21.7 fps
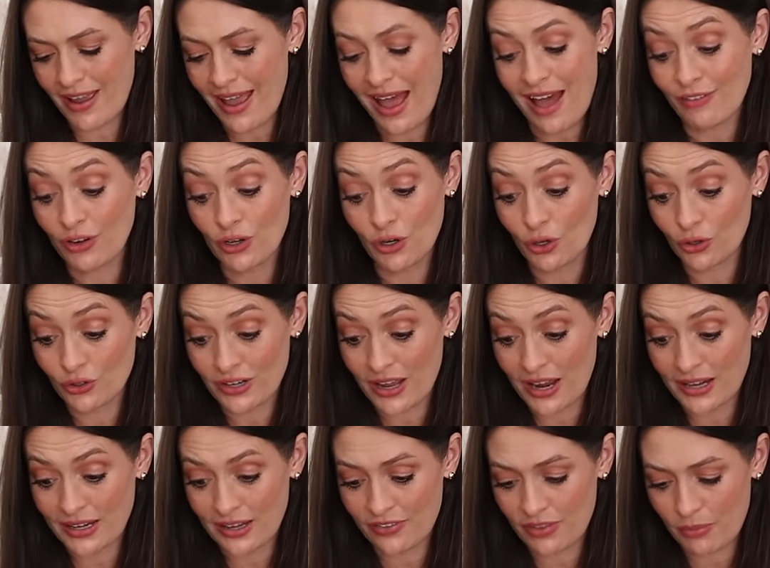I haven't looked at
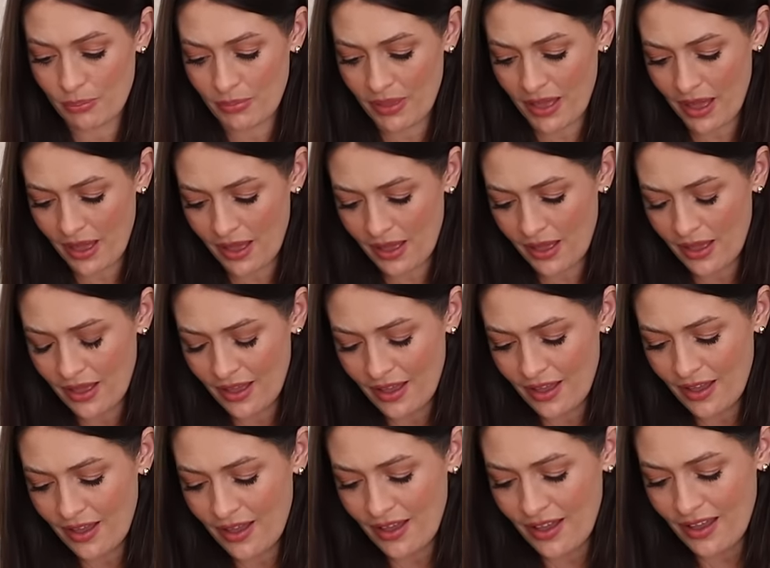any of them yet.
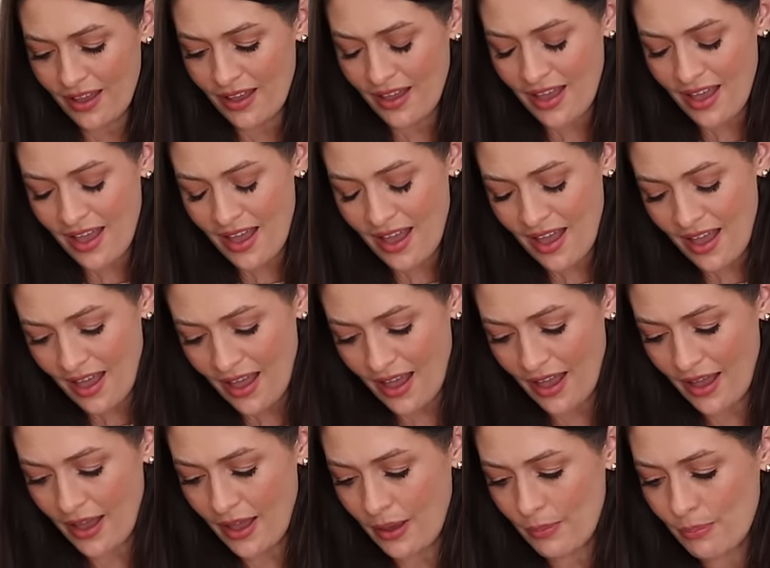
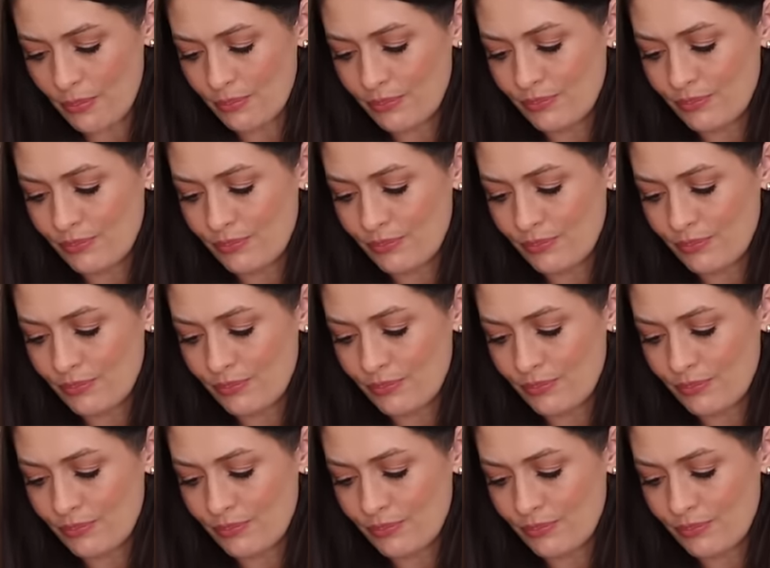Oh,